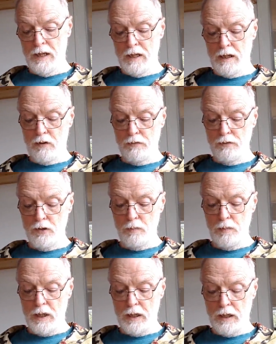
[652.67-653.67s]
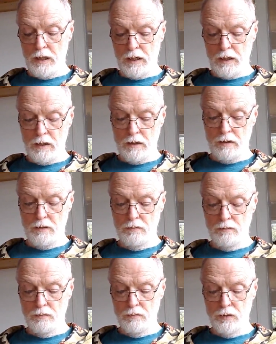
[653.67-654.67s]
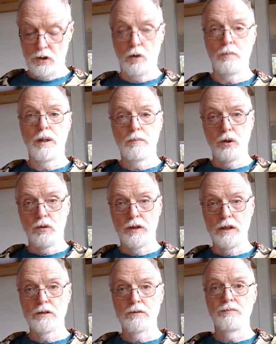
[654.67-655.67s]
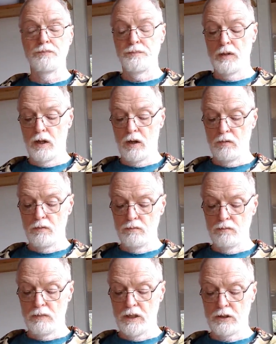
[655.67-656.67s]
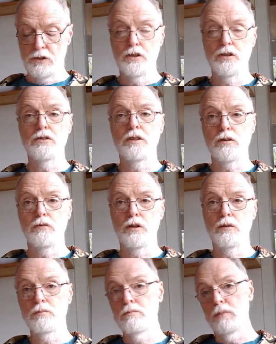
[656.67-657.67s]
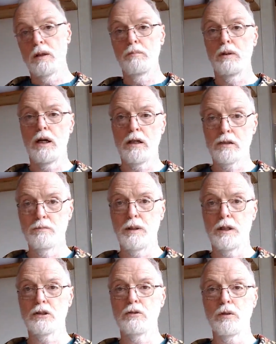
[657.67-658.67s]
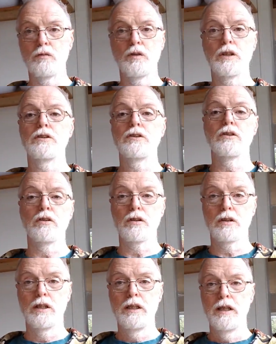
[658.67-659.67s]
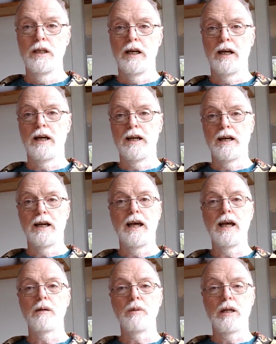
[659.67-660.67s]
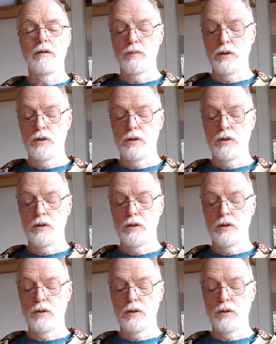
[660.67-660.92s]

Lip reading: Now, filmmaking, so big movies, let's just stick with big blockbuster movies or animated